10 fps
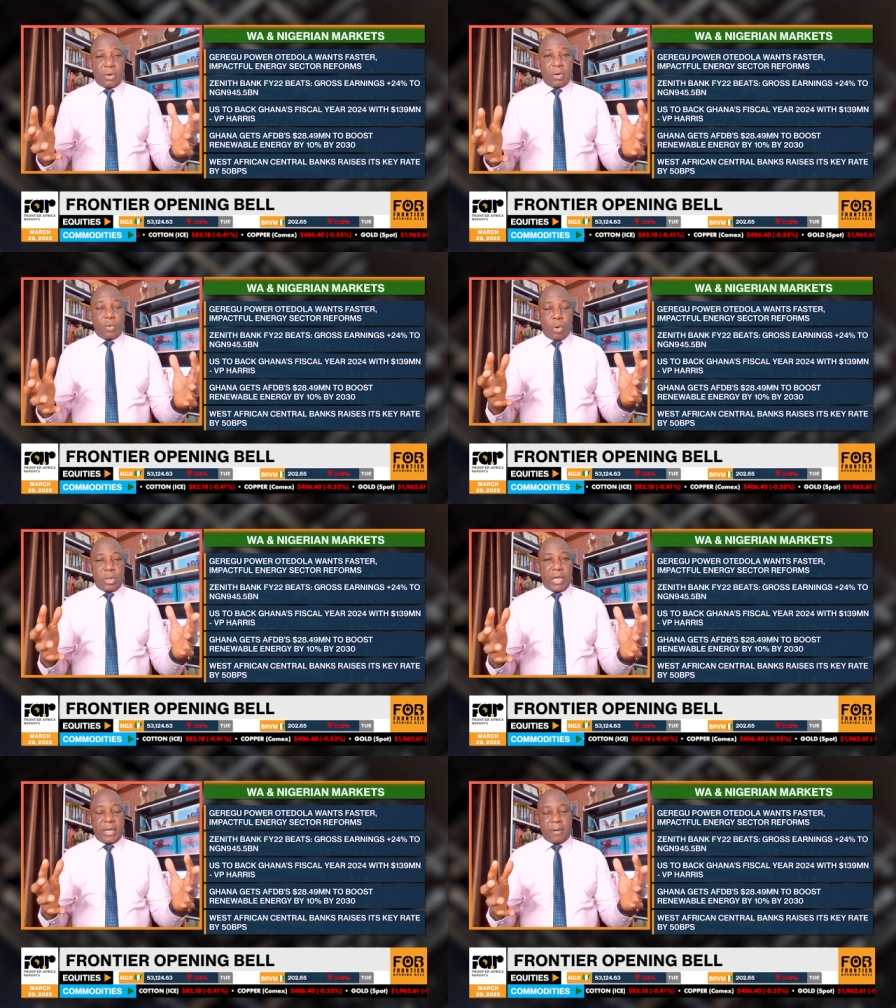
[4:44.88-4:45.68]

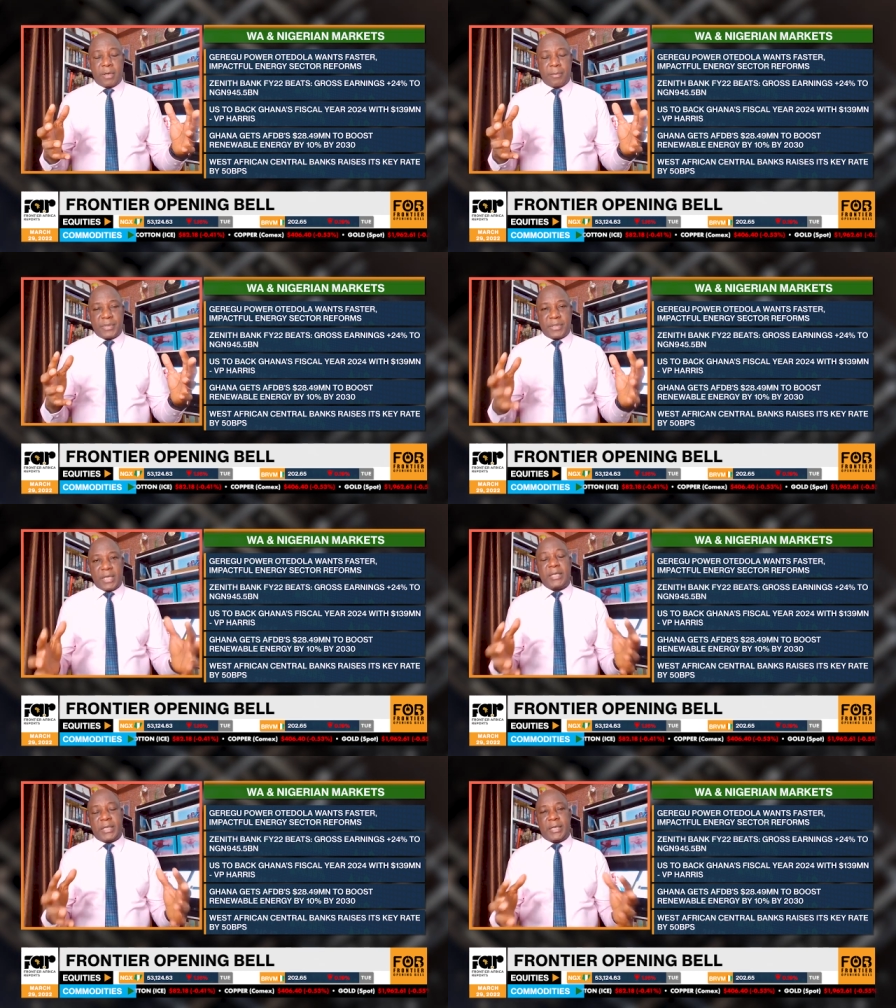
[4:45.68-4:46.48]
the
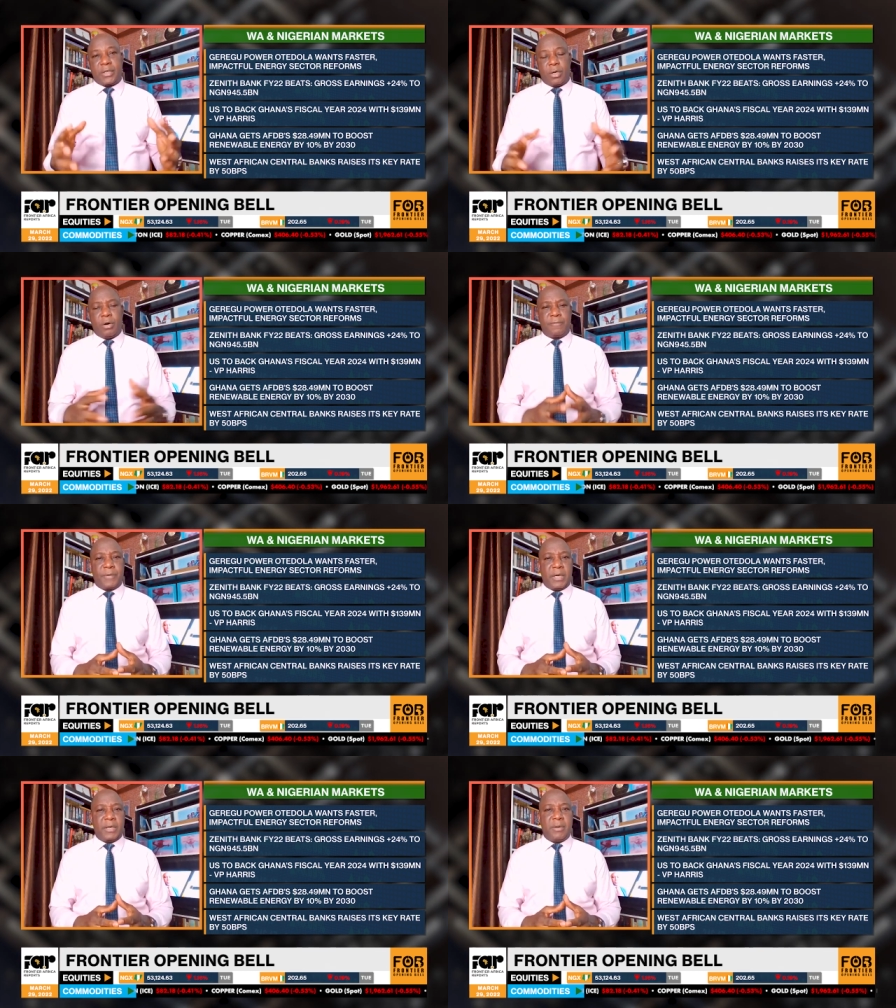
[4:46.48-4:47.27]
percentage of
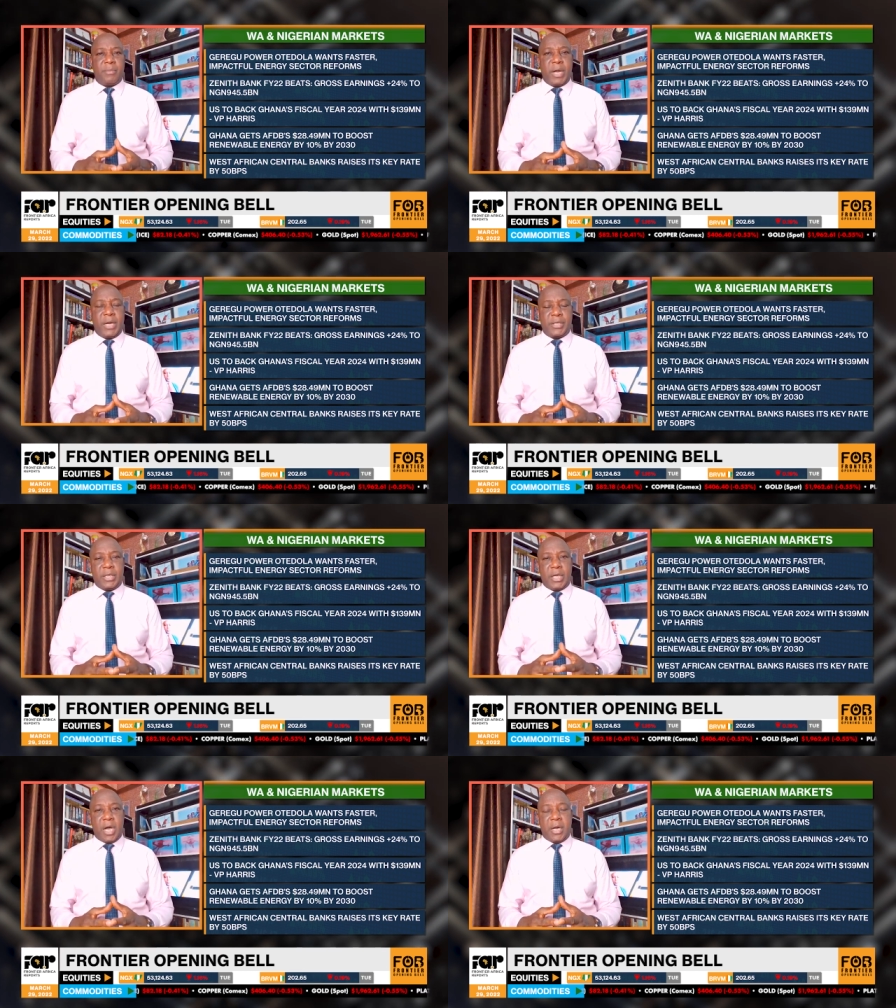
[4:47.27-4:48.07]
renewable energy
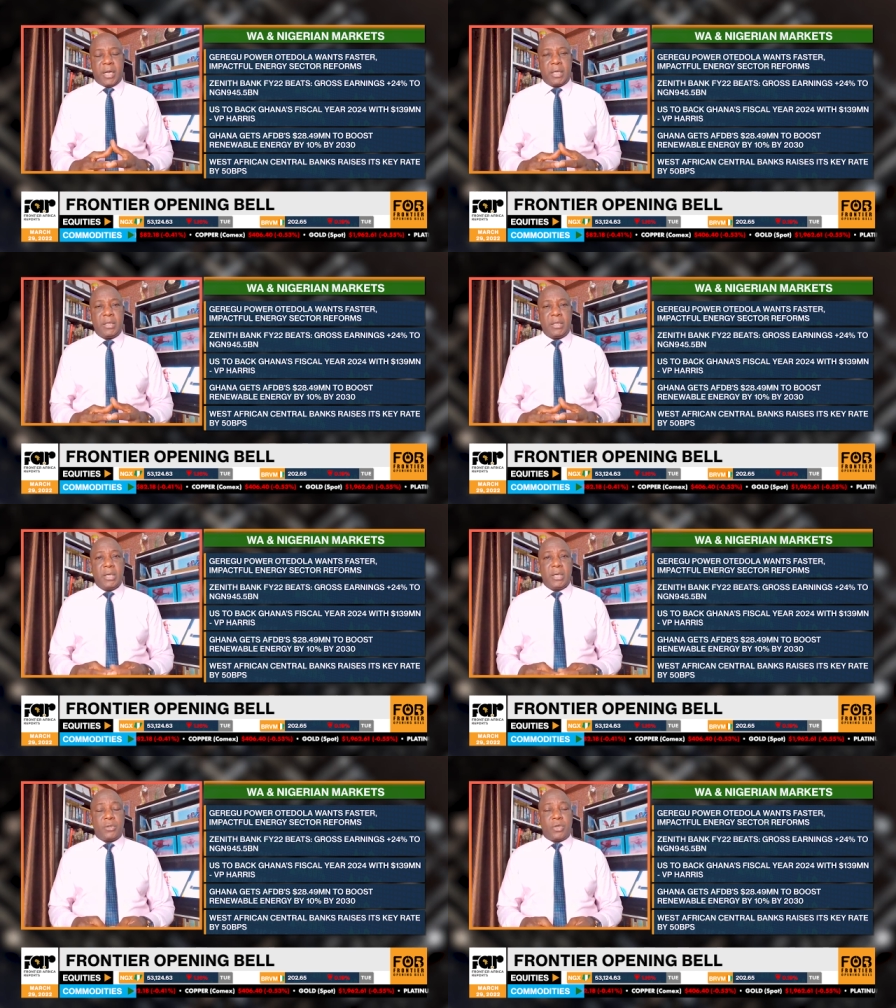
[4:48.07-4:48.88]
in Ghana
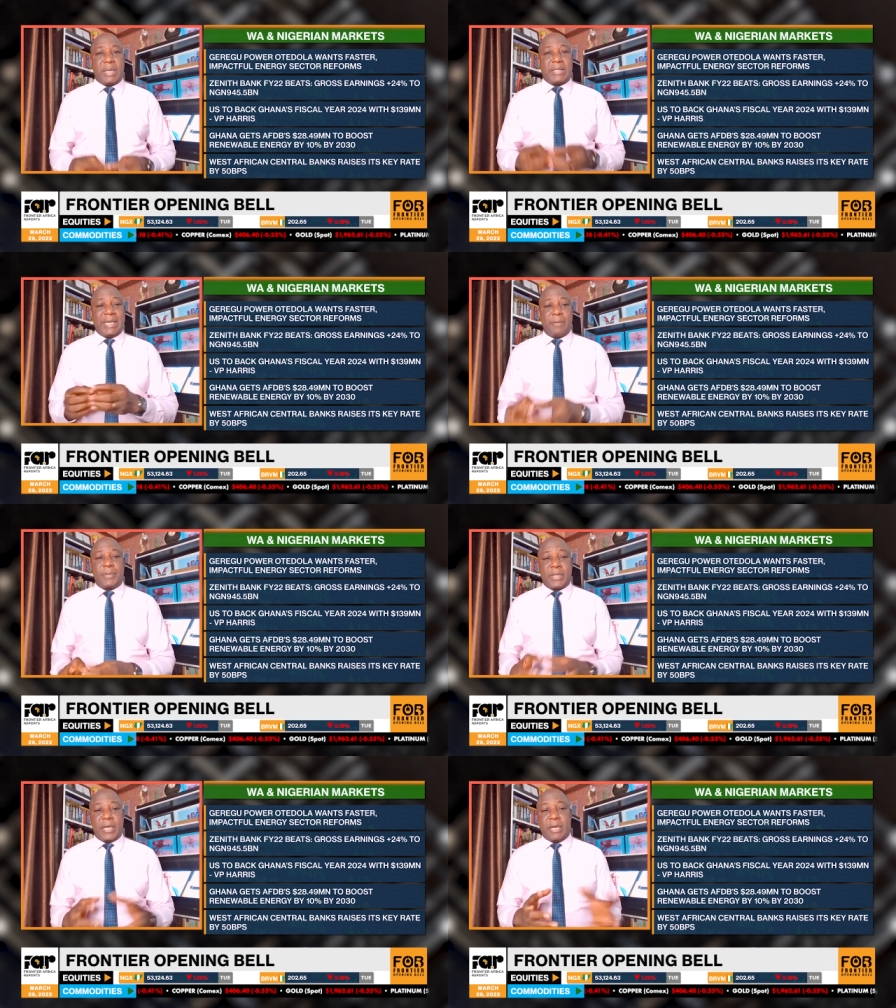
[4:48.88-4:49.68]
to about
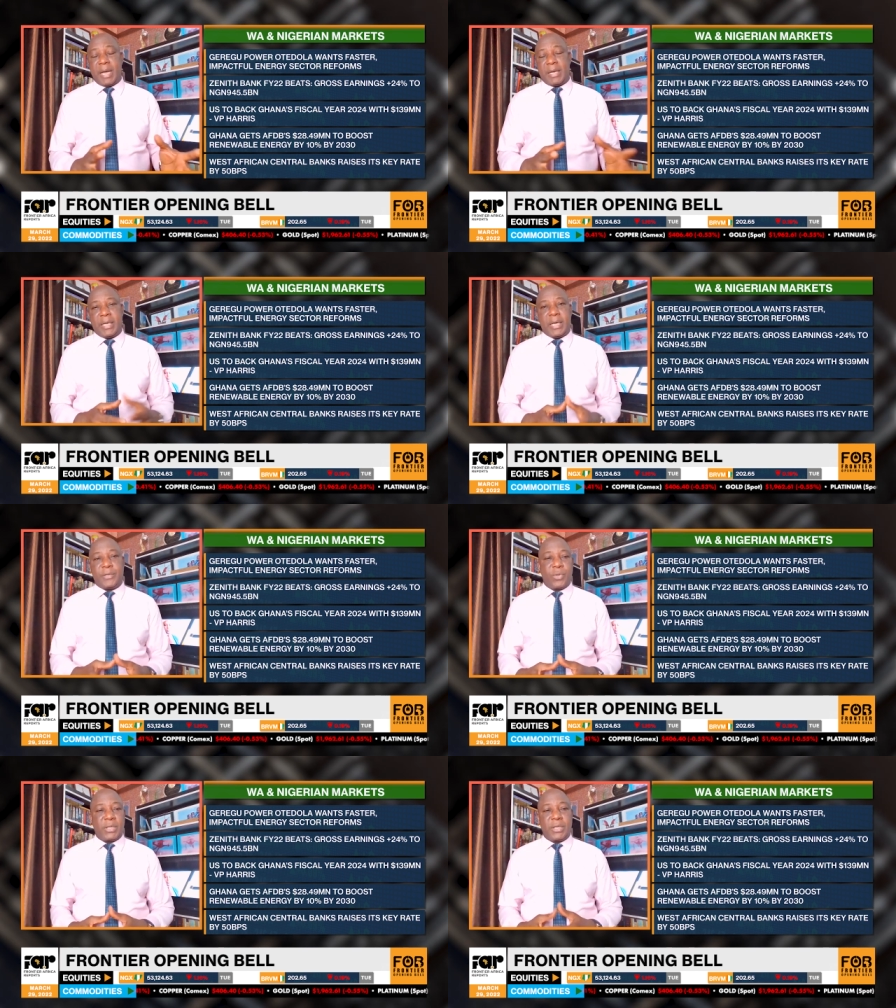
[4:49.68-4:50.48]
10% by the year
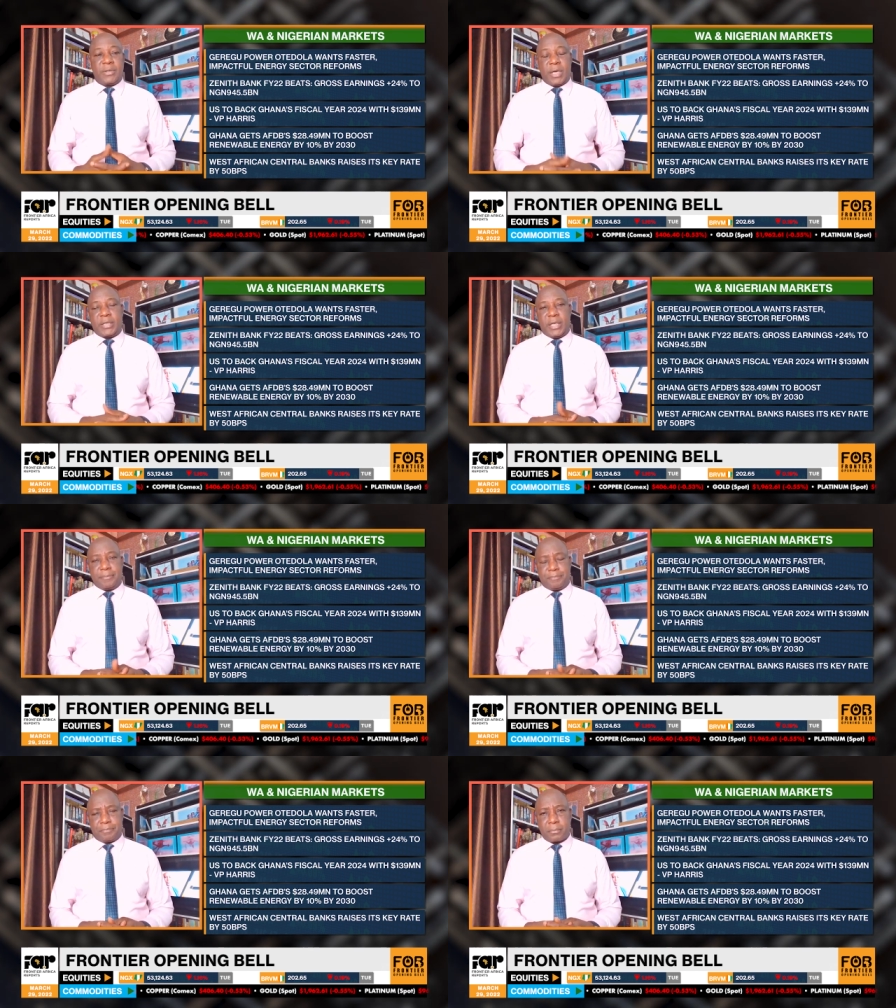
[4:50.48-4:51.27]
2030.